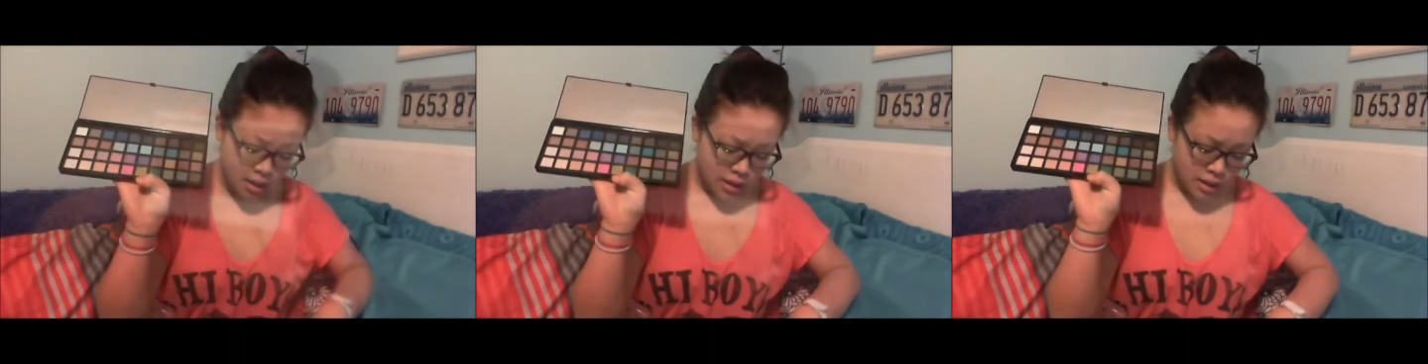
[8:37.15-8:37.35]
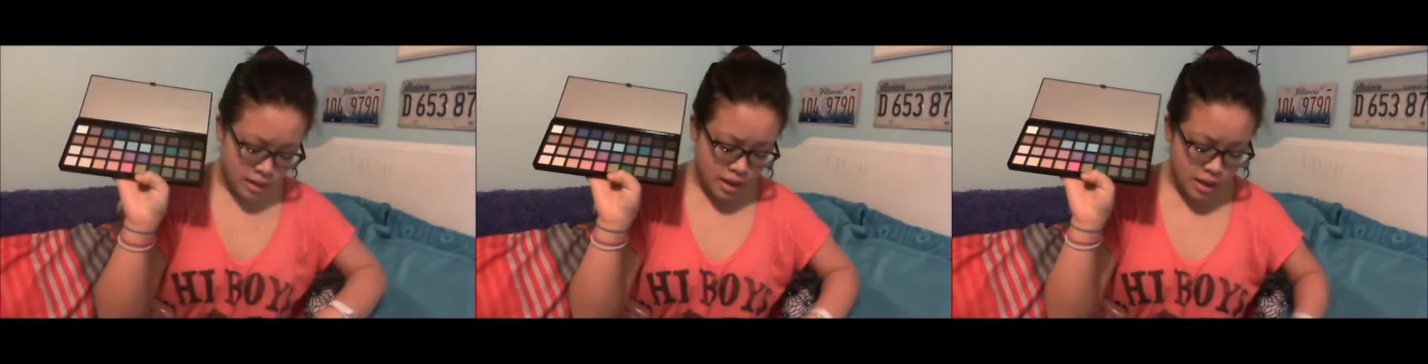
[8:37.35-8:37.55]

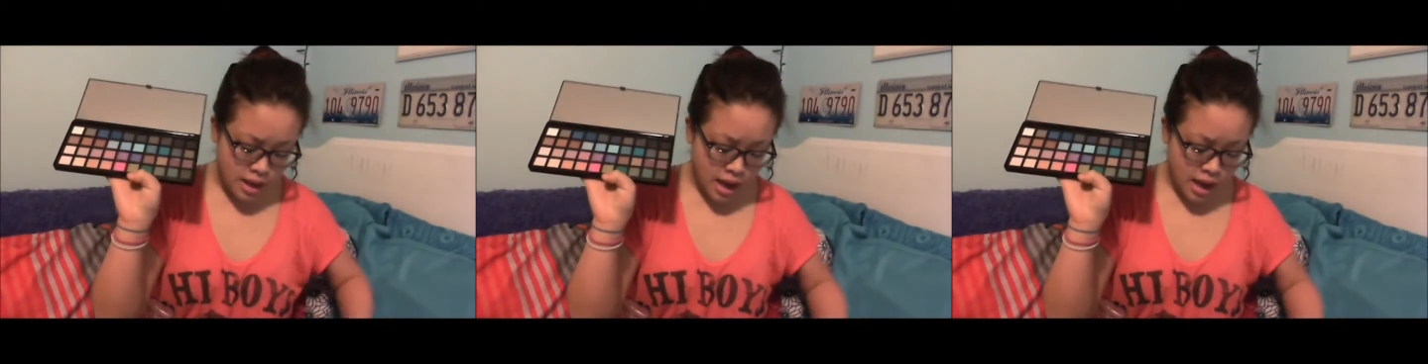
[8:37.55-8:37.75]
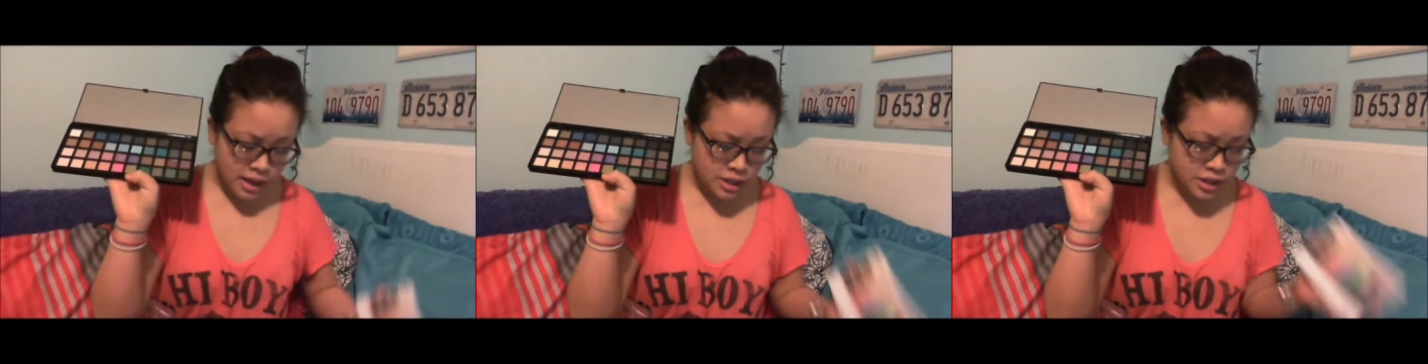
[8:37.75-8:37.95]
The
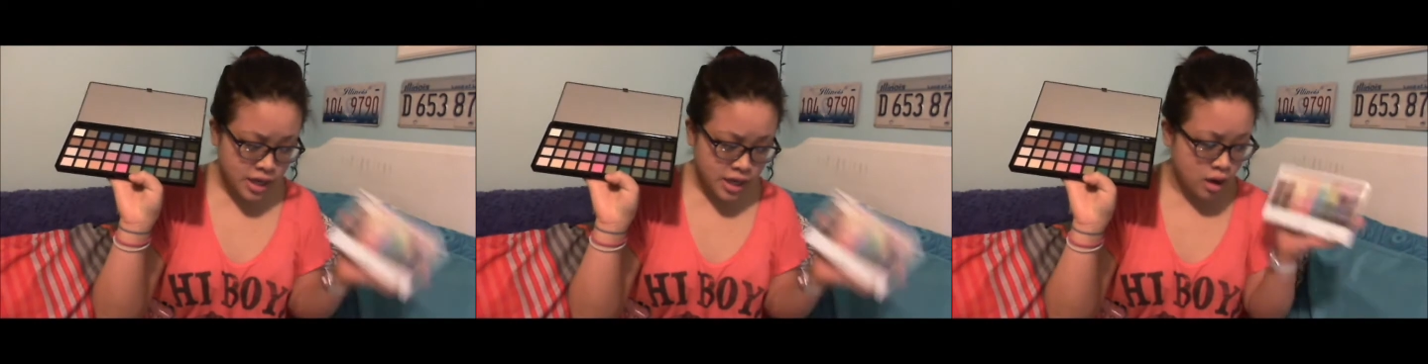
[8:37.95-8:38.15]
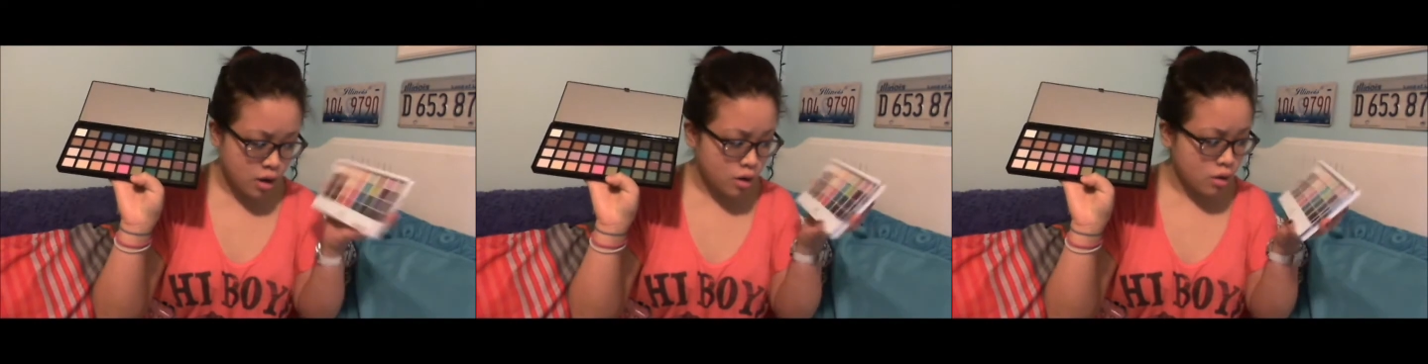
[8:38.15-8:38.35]

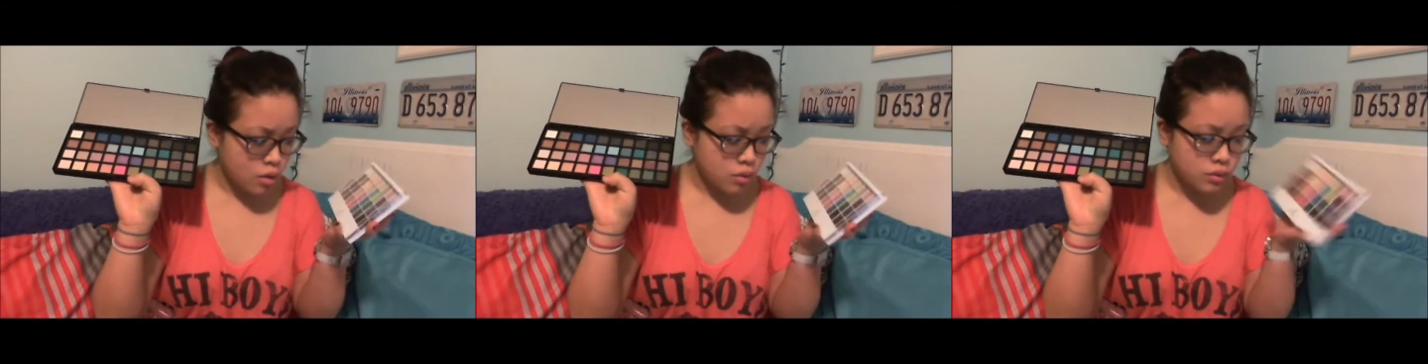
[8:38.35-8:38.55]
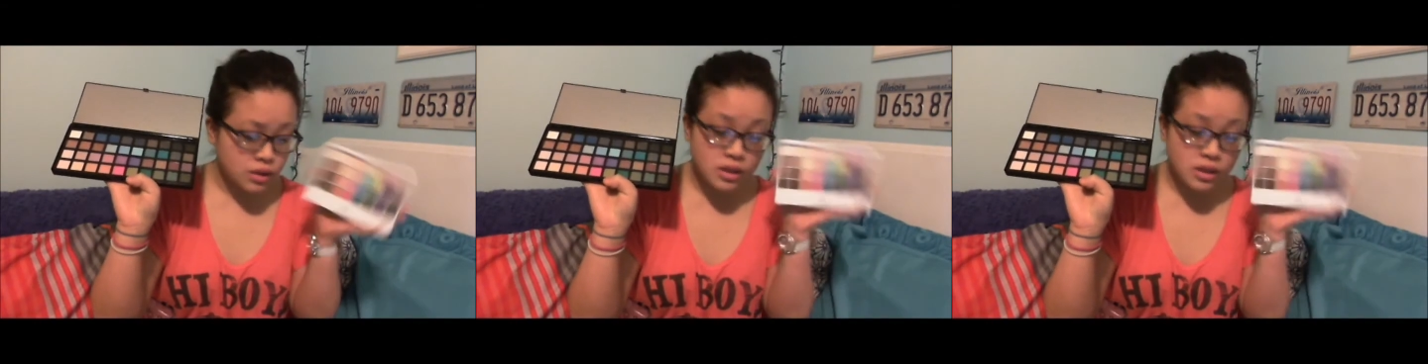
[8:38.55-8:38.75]

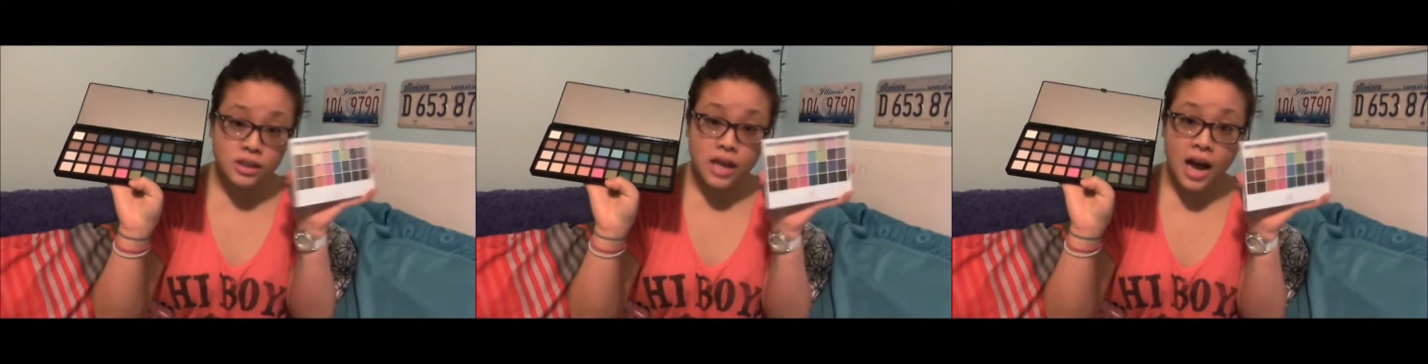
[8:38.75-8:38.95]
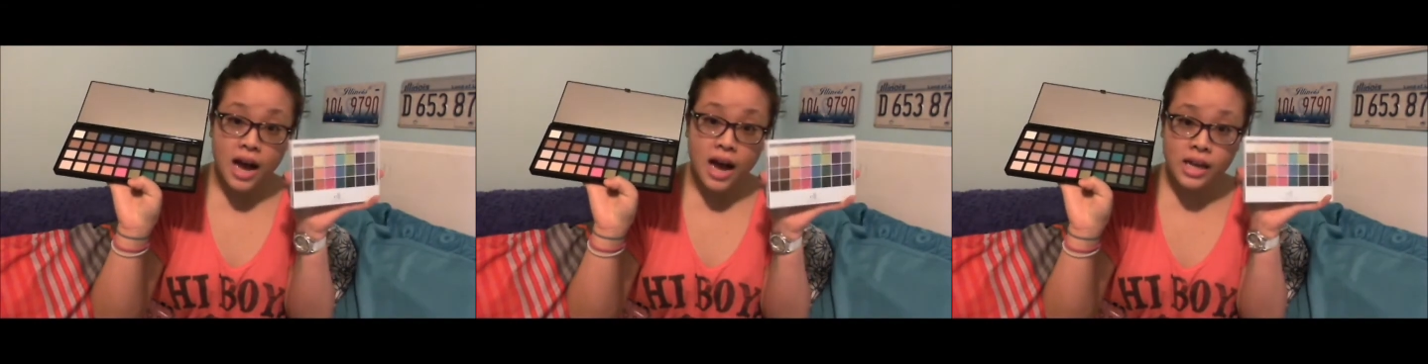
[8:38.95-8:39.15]
eyeshadow
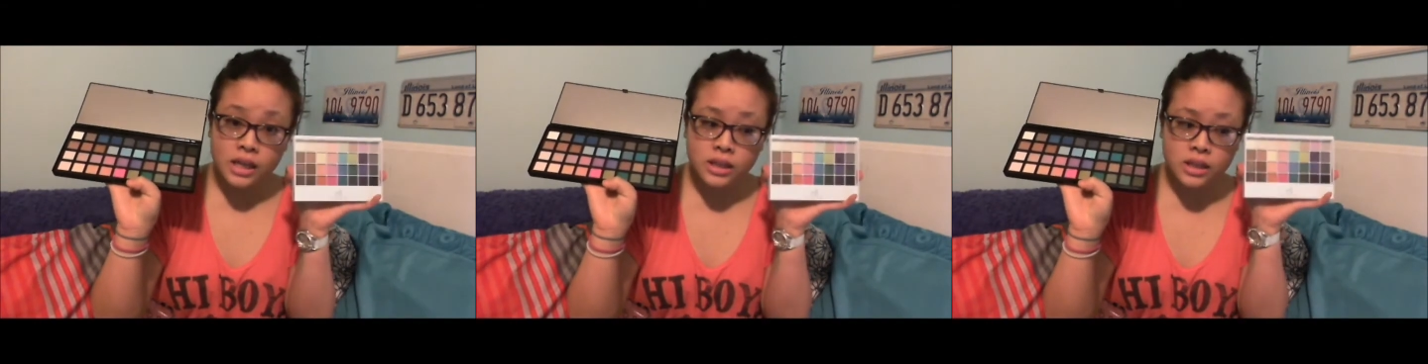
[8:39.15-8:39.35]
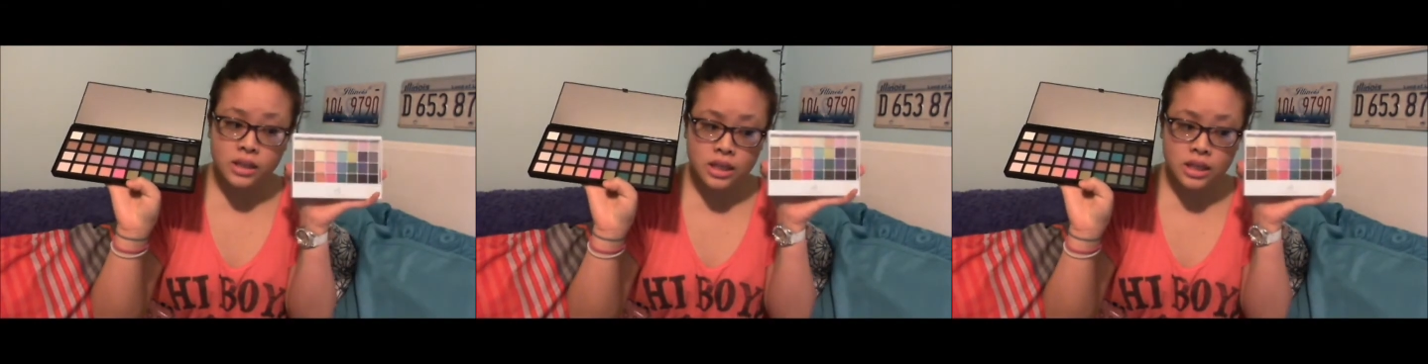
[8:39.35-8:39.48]
size